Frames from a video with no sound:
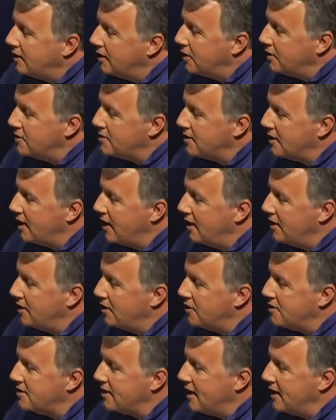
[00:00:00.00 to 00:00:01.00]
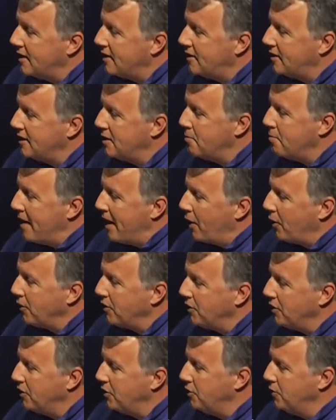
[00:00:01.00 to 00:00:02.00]
there's anything about
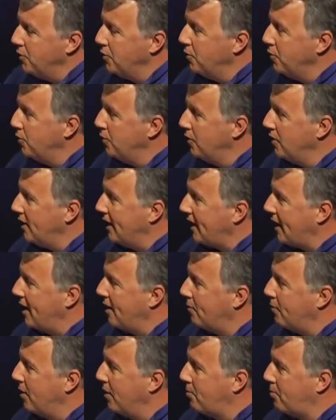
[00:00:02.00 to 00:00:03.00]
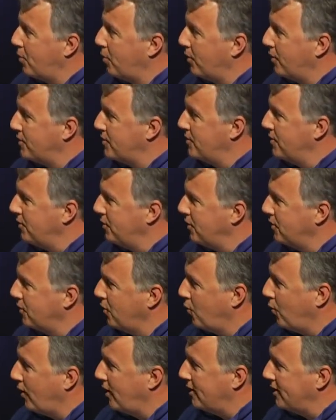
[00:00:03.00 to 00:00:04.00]
you, like a personal
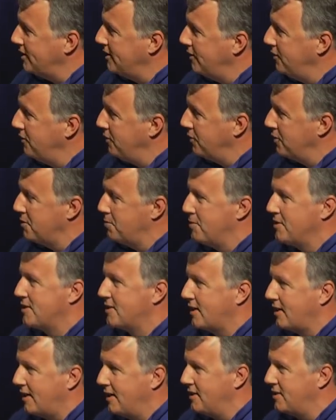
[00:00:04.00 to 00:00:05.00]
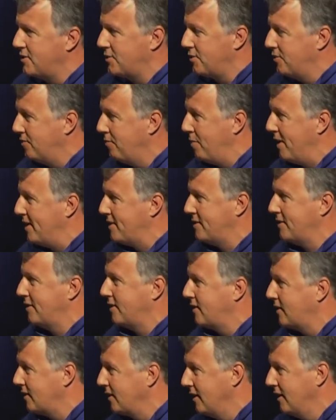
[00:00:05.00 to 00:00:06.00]
quality of yours besides sort of
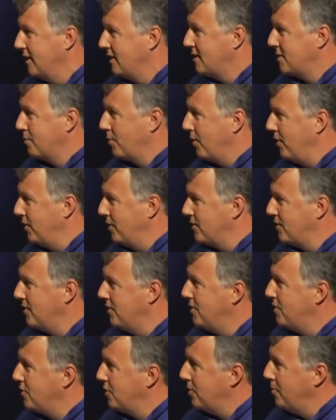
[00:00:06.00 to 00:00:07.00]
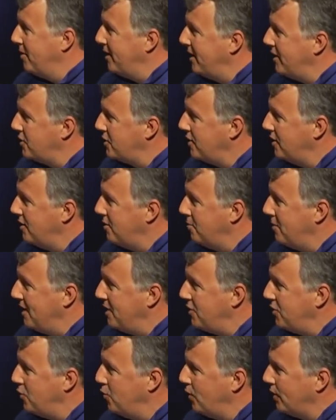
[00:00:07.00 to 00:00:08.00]
basic smartness and determination, that
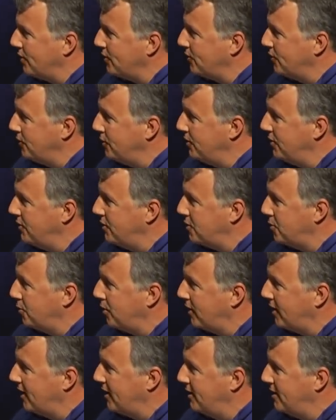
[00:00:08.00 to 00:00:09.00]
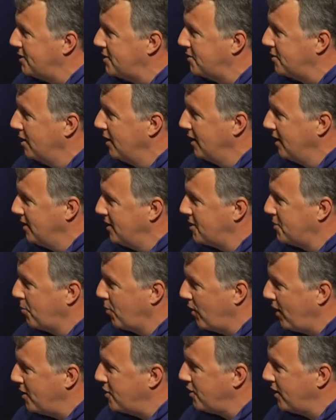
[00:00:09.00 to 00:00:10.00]
made you well suited to work on this
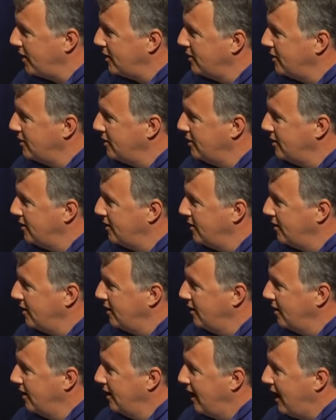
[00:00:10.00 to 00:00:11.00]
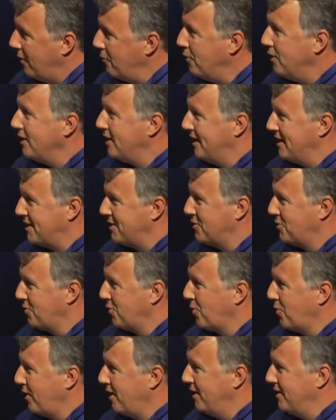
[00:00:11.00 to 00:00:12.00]
project? I realize this
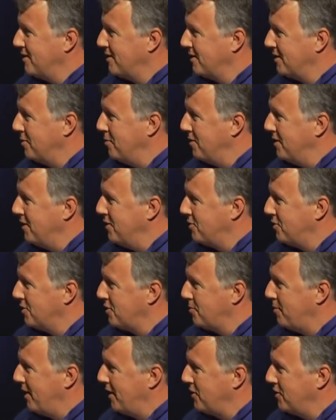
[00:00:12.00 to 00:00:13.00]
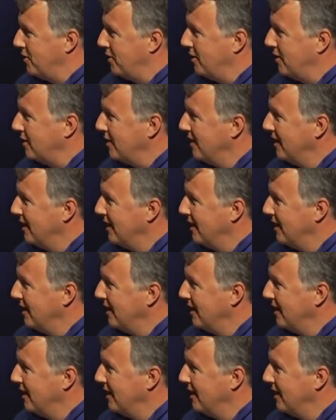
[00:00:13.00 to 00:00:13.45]
requires some introspection.